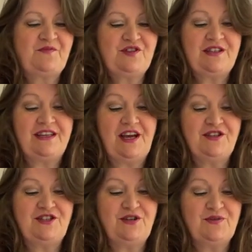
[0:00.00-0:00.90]
just in
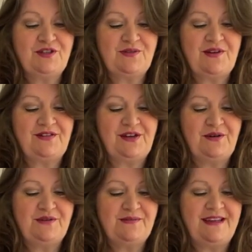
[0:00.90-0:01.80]
case you want to have a
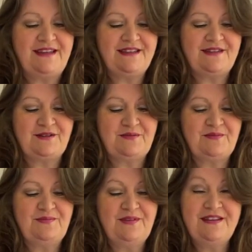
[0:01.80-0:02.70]
go at making some.
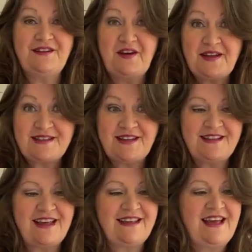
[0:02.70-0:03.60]
But they're nice, aren't
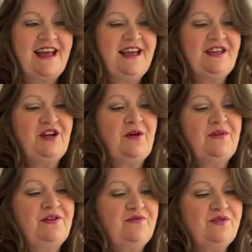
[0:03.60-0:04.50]
they? You know,
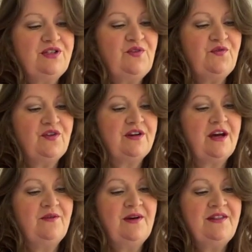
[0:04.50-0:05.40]
and they're all different,
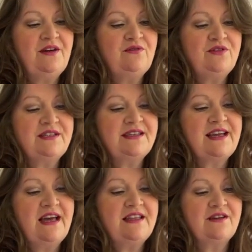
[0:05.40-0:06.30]
and when they're all
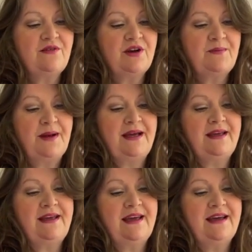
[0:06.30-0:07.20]
together on a
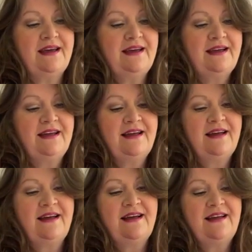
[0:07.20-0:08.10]
blanket,
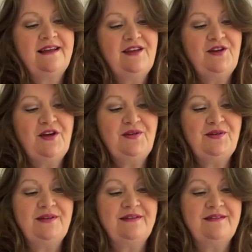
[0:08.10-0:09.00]
you know,
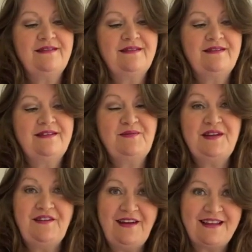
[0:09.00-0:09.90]
it'll be
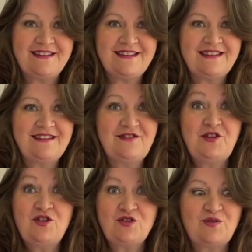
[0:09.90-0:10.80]
nice,
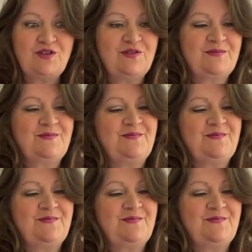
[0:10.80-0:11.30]
unusual.